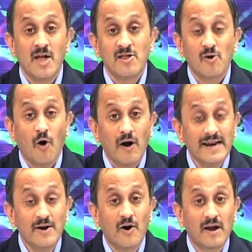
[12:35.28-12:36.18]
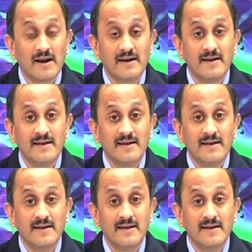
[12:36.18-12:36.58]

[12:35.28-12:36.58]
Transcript: So, all in all,